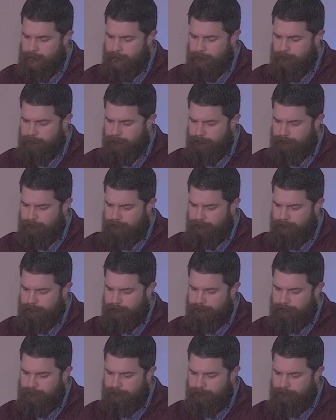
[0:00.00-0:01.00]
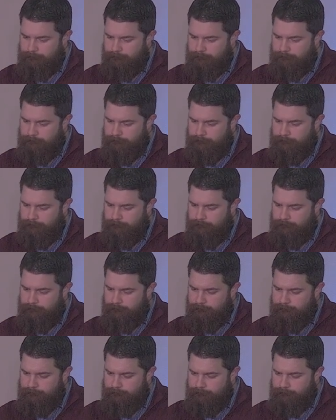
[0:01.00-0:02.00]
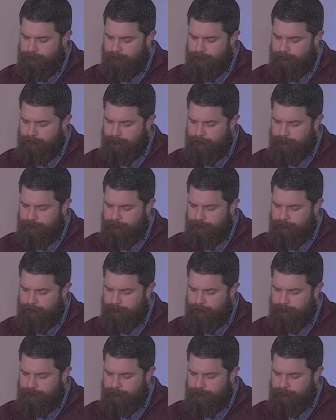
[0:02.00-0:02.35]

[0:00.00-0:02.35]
(no one is talking)